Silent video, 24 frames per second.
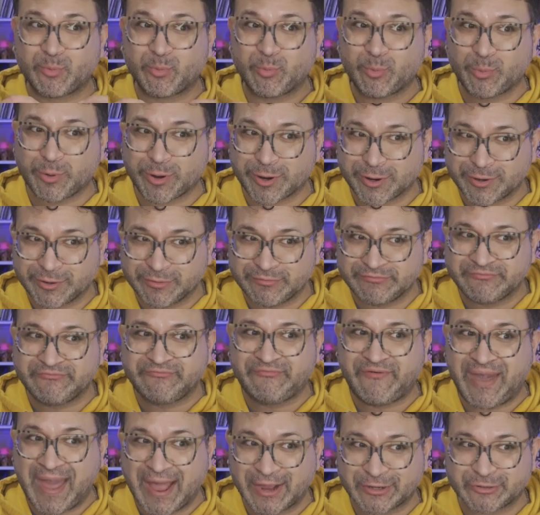world
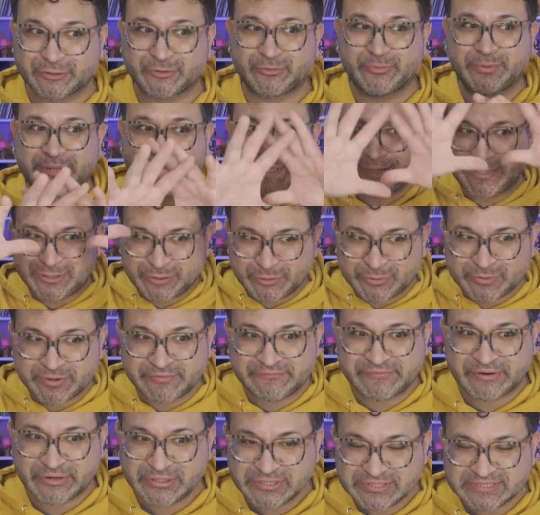factory
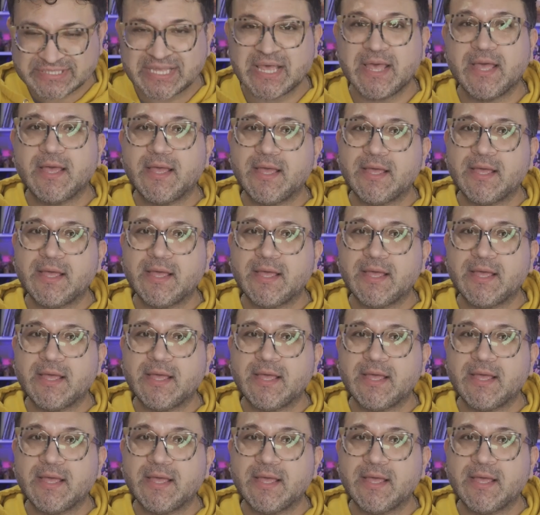universe,